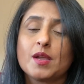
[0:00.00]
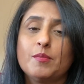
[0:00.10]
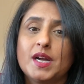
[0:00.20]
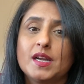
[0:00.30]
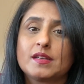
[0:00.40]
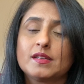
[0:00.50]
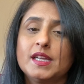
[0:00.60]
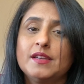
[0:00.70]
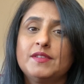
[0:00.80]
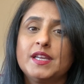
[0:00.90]
But
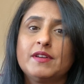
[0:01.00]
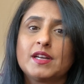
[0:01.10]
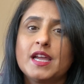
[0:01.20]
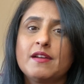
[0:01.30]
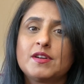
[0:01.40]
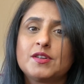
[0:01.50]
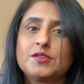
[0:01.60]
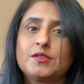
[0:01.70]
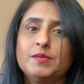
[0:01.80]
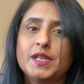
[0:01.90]
if they were ever
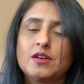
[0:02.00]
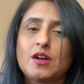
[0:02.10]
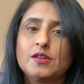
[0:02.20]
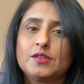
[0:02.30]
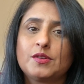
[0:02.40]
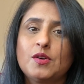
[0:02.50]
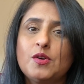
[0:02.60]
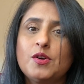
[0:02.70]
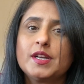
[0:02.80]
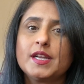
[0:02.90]
to be called to
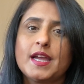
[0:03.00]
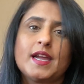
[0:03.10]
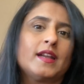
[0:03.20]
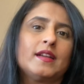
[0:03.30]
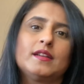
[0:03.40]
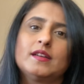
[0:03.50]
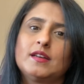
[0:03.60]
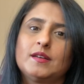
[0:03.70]
court and